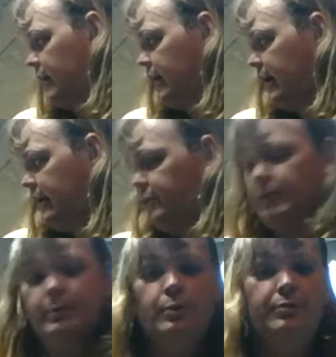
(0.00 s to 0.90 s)
do
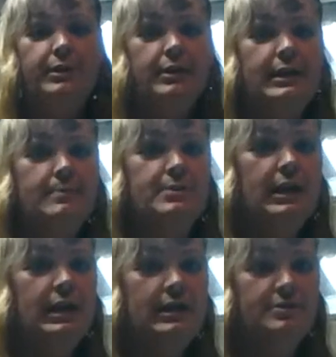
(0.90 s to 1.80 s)
any more video games
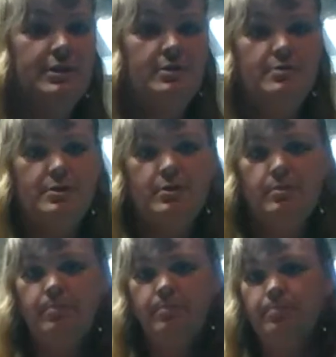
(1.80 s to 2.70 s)
onto
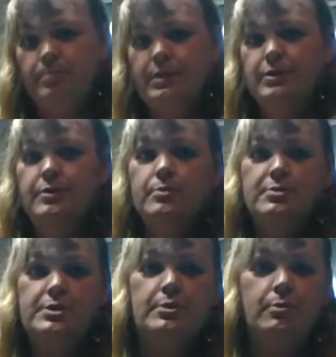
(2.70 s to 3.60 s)
YouTube due
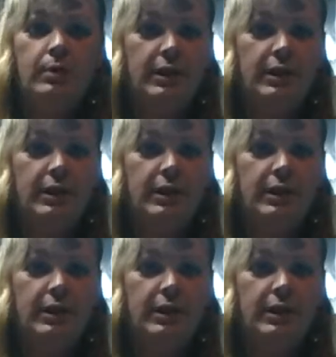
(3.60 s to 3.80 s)
to